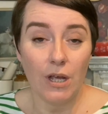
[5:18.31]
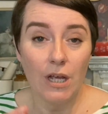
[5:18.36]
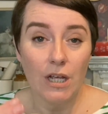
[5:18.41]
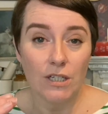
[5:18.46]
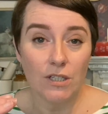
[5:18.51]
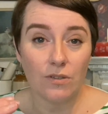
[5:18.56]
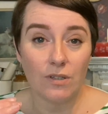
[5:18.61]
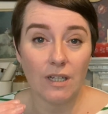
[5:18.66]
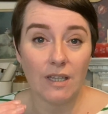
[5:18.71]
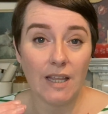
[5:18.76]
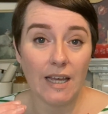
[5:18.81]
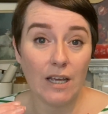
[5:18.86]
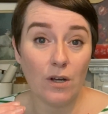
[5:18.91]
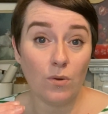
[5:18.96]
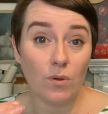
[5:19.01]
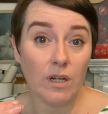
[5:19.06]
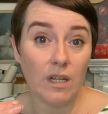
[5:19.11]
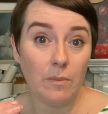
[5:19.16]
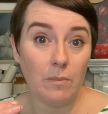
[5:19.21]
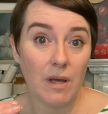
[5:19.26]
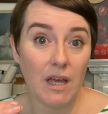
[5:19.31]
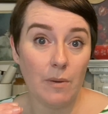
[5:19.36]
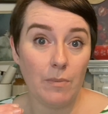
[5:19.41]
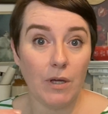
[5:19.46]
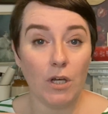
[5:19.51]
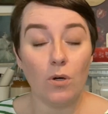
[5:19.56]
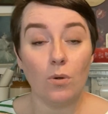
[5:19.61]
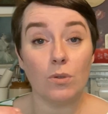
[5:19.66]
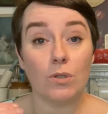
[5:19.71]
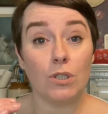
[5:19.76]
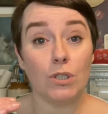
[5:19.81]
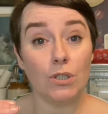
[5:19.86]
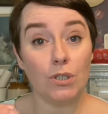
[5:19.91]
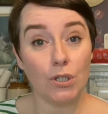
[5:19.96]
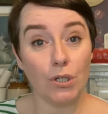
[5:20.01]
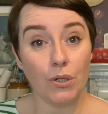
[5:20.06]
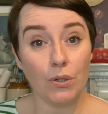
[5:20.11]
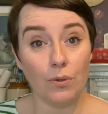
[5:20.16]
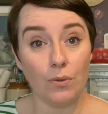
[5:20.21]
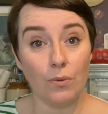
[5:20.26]
so that they only maybe go to
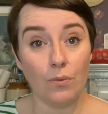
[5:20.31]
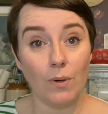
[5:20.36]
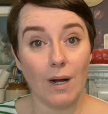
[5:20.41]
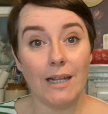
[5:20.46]
2,